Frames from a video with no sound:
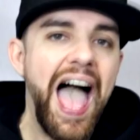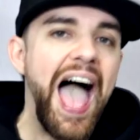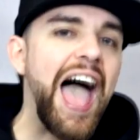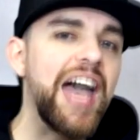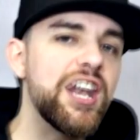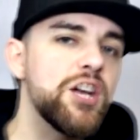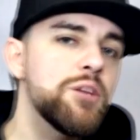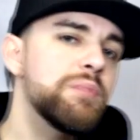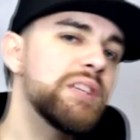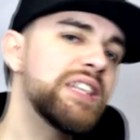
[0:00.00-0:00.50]

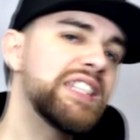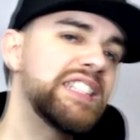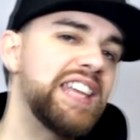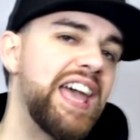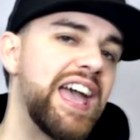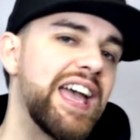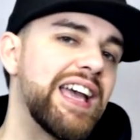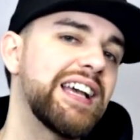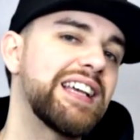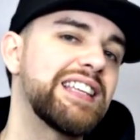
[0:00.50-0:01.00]
And number
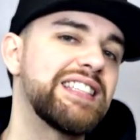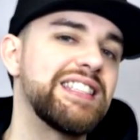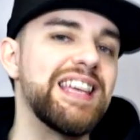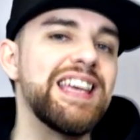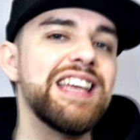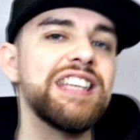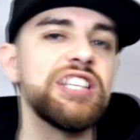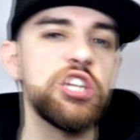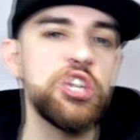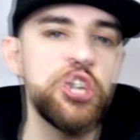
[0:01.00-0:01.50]
six
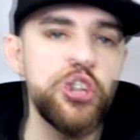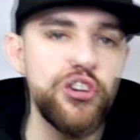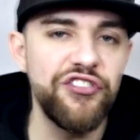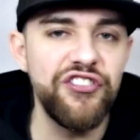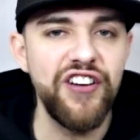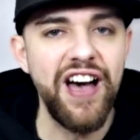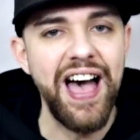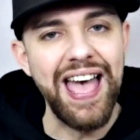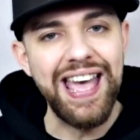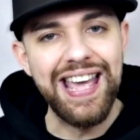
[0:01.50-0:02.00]
is
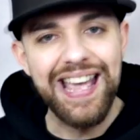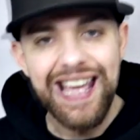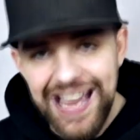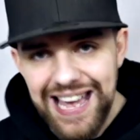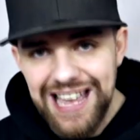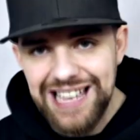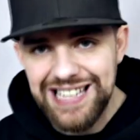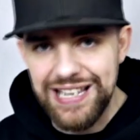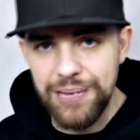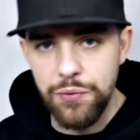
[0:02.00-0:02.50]
another
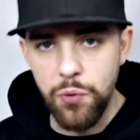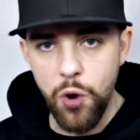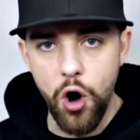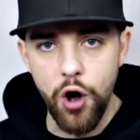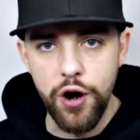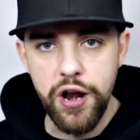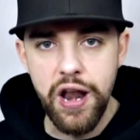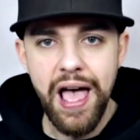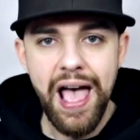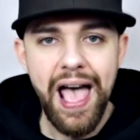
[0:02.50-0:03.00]
easy
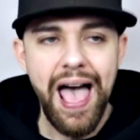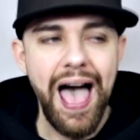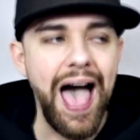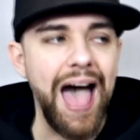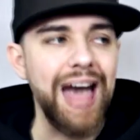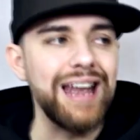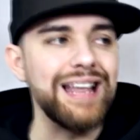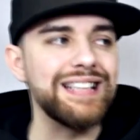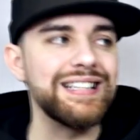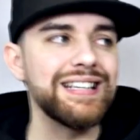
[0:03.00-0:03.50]
one,
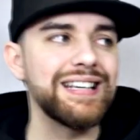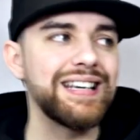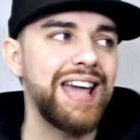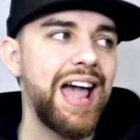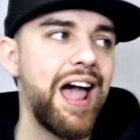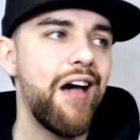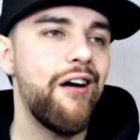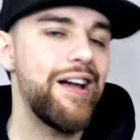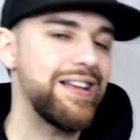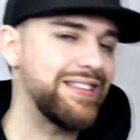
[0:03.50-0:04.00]
and it's a
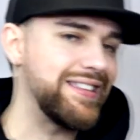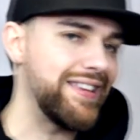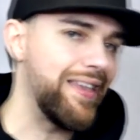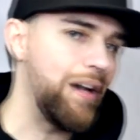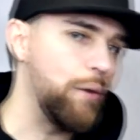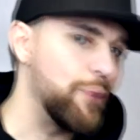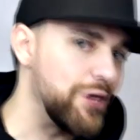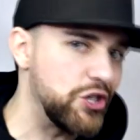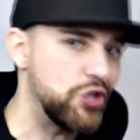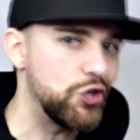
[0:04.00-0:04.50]
character
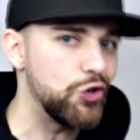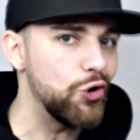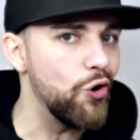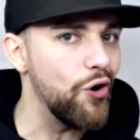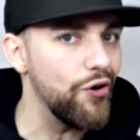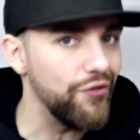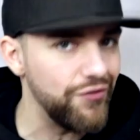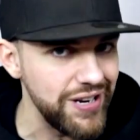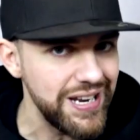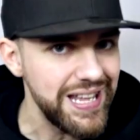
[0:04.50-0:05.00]
that we
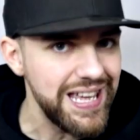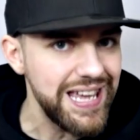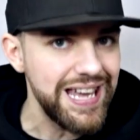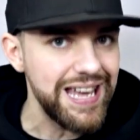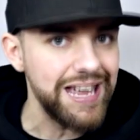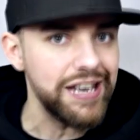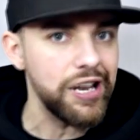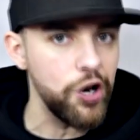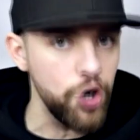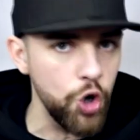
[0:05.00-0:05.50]
sort of
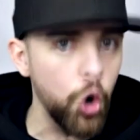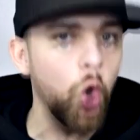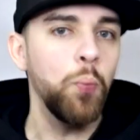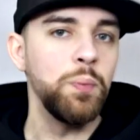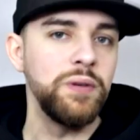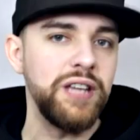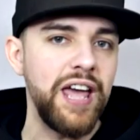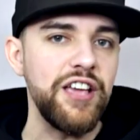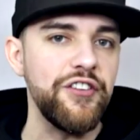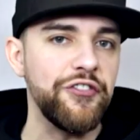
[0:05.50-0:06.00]
need an
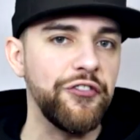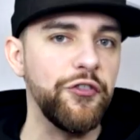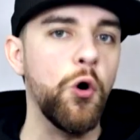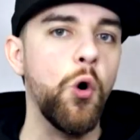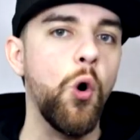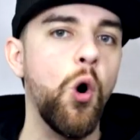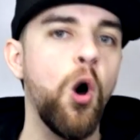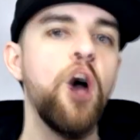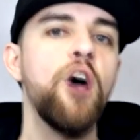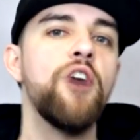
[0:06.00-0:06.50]
update
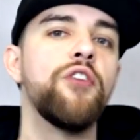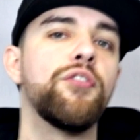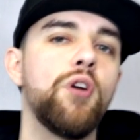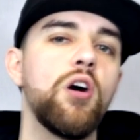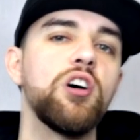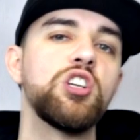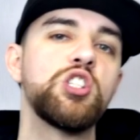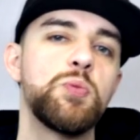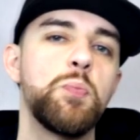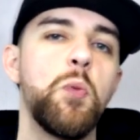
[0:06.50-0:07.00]
for for
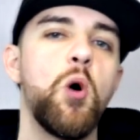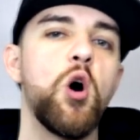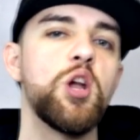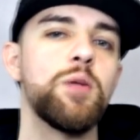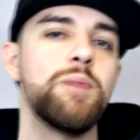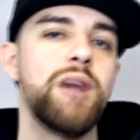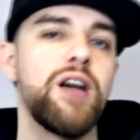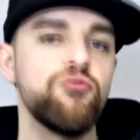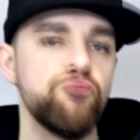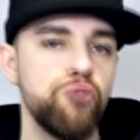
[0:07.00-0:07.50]
our
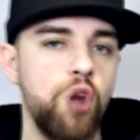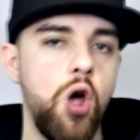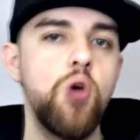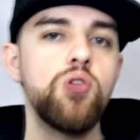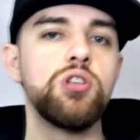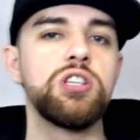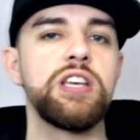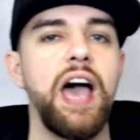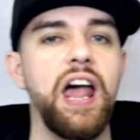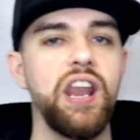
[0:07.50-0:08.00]
Spider-Man
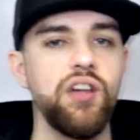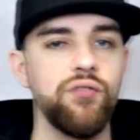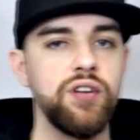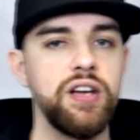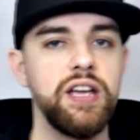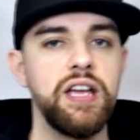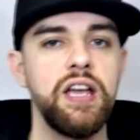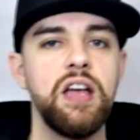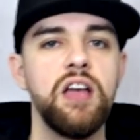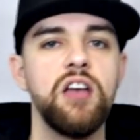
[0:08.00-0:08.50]
Rose
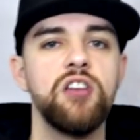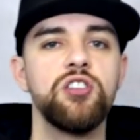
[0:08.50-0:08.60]
gallery.